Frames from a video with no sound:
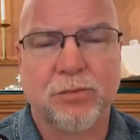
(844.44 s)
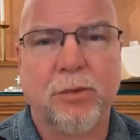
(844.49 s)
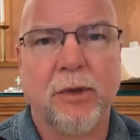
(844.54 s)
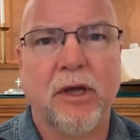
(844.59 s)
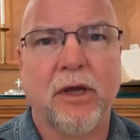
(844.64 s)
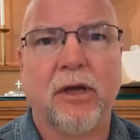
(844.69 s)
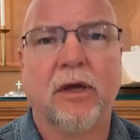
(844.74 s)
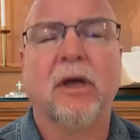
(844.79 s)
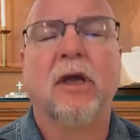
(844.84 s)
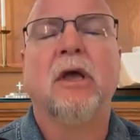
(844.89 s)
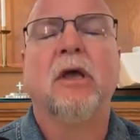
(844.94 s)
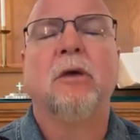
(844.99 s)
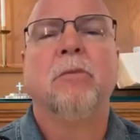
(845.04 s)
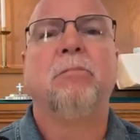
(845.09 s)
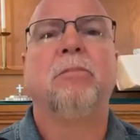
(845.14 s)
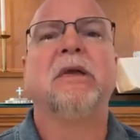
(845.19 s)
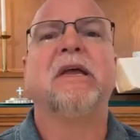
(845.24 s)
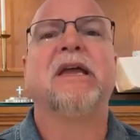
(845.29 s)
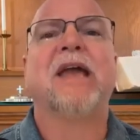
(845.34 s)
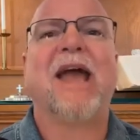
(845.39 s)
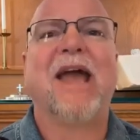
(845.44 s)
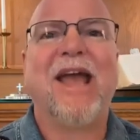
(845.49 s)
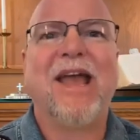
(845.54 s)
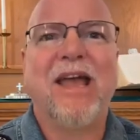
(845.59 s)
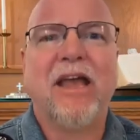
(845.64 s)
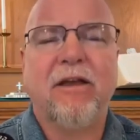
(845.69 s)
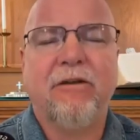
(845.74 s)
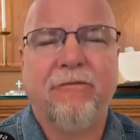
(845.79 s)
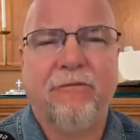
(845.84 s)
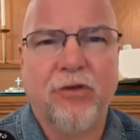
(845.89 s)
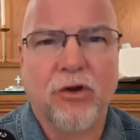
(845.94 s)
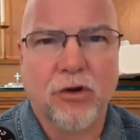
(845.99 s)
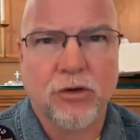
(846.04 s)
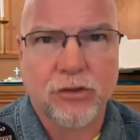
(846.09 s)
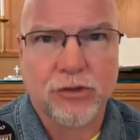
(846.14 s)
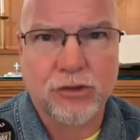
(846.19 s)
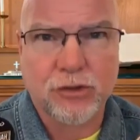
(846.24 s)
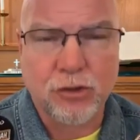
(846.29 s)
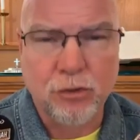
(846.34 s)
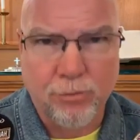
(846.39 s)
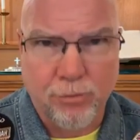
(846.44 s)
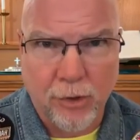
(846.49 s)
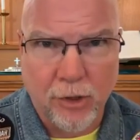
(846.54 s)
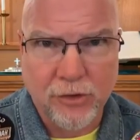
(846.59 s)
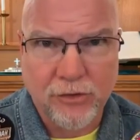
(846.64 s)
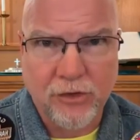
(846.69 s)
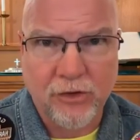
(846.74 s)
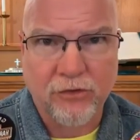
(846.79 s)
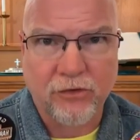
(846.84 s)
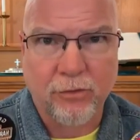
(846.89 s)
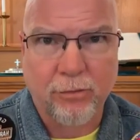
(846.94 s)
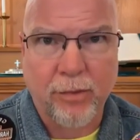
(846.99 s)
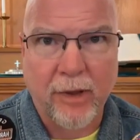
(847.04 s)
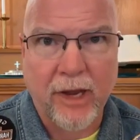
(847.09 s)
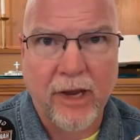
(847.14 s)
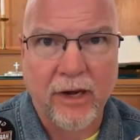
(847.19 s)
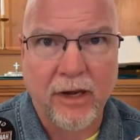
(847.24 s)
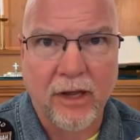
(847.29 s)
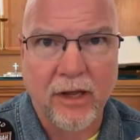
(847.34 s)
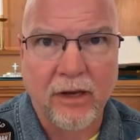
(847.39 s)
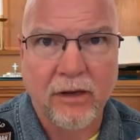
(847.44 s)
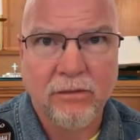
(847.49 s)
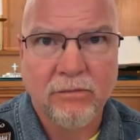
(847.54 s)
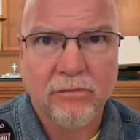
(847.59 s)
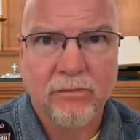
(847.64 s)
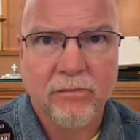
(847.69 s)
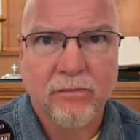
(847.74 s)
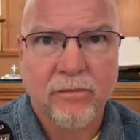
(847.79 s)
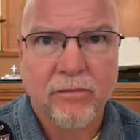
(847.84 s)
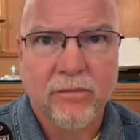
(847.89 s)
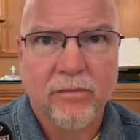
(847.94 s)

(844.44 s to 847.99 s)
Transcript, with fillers: to speak, behaviors to participate in